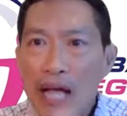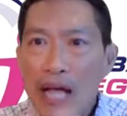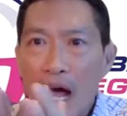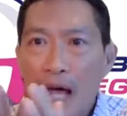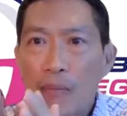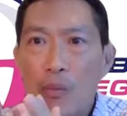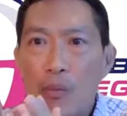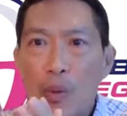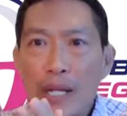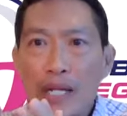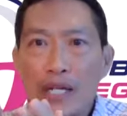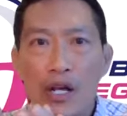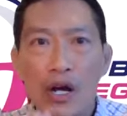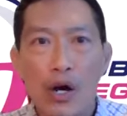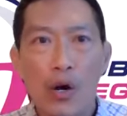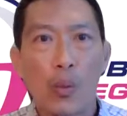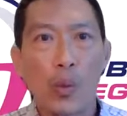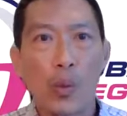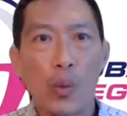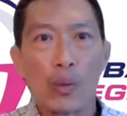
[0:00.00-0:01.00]
time
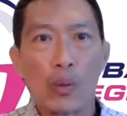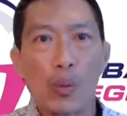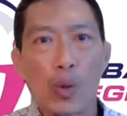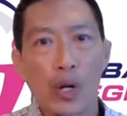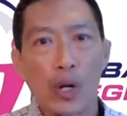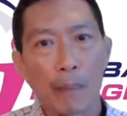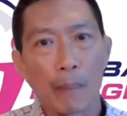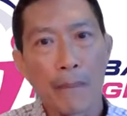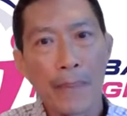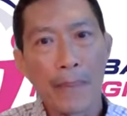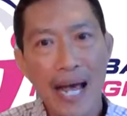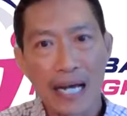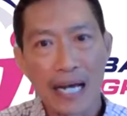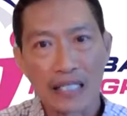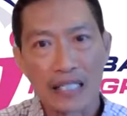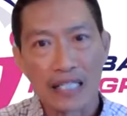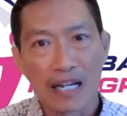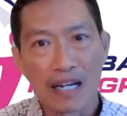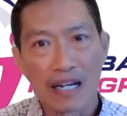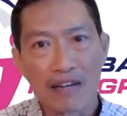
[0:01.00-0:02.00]
window would work
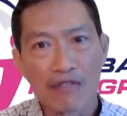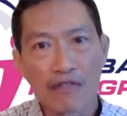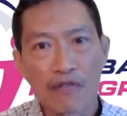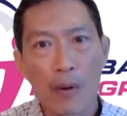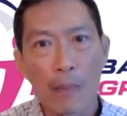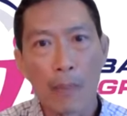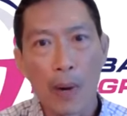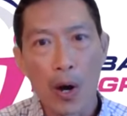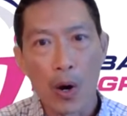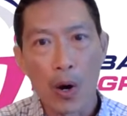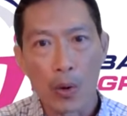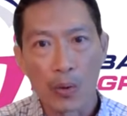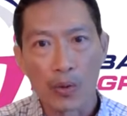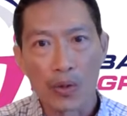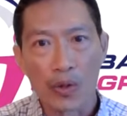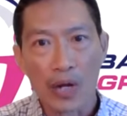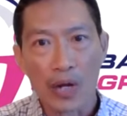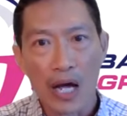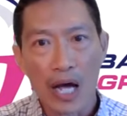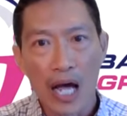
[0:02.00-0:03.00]
best for both?